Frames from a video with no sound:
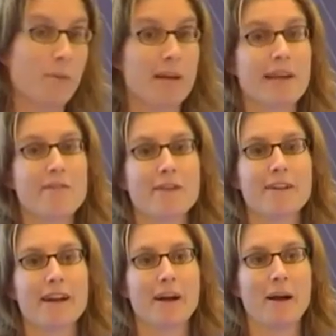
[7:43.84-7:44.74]
We
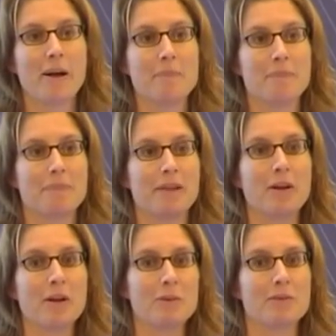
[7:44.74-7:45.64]
even
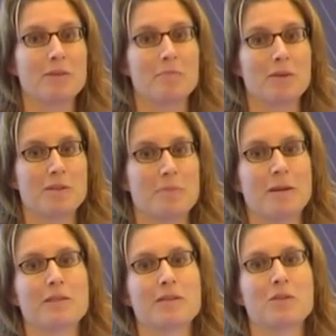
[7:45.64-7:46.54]
included the
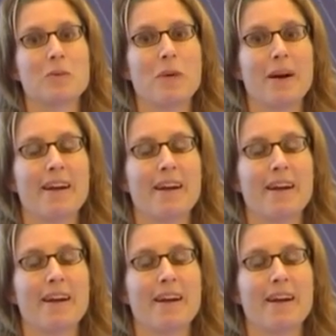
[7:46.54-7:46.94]
possibility to